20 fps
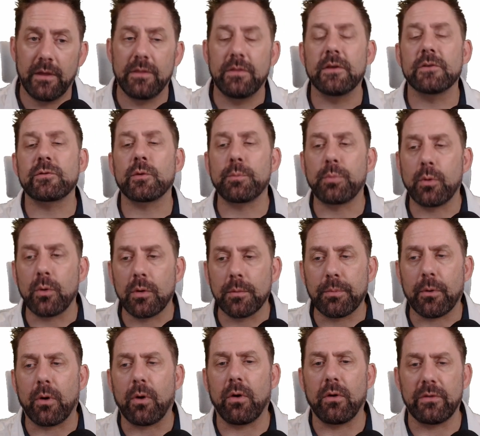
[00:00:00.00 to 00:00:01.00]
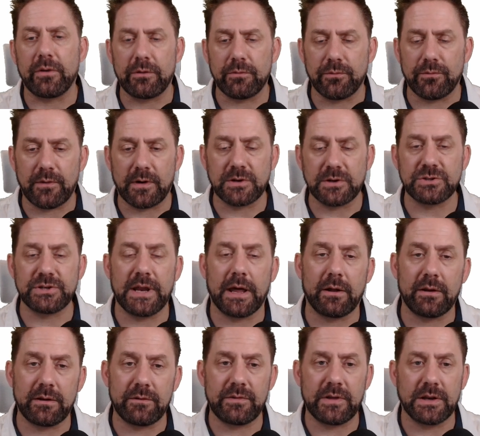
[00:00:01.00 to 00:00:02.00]
This will pull up all the different
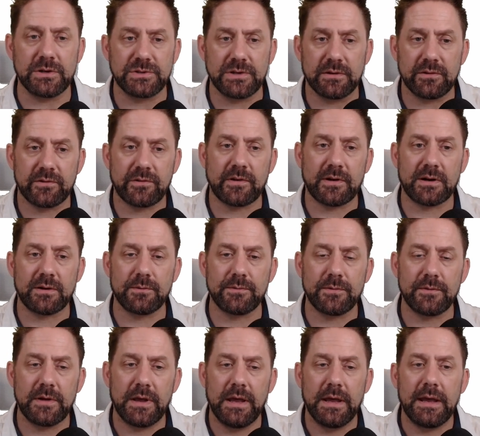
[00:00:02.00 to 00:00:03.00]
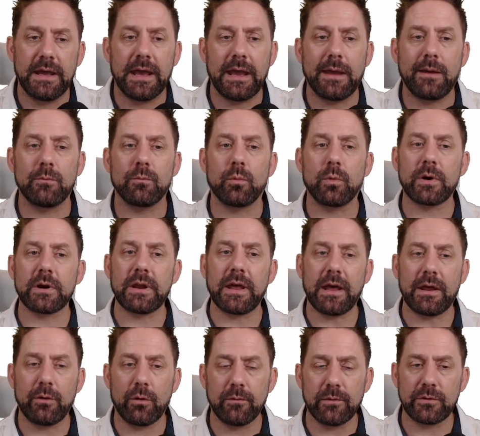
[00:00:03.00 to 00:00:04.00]
functionality of the engine itself, and we're going to
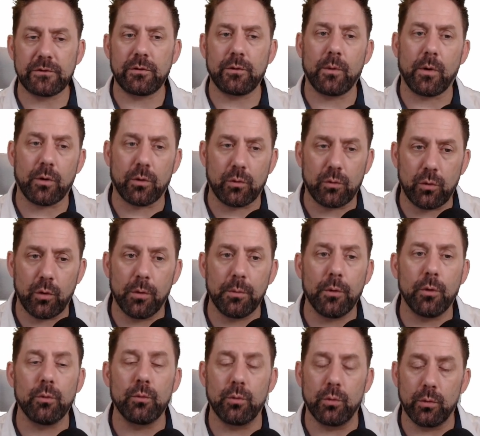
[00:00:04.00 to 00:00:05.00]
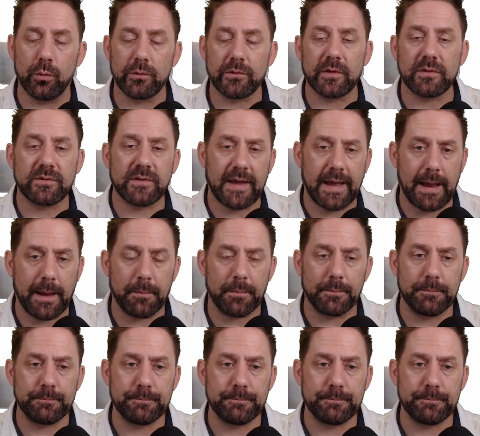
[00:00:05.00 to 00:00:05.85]
head over to our Global Rules tab.